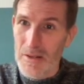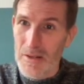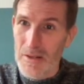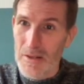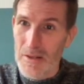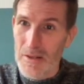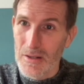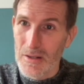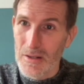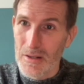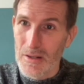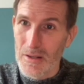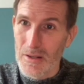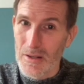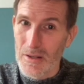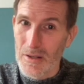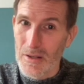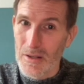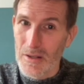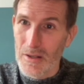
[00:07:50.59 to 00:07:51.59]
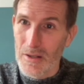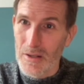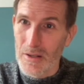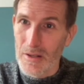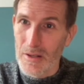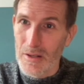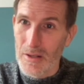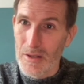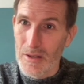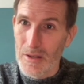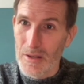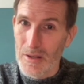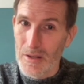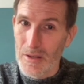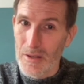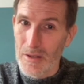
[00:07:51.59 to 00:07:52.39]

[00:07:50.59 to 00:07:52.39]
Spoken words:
Nothing is said.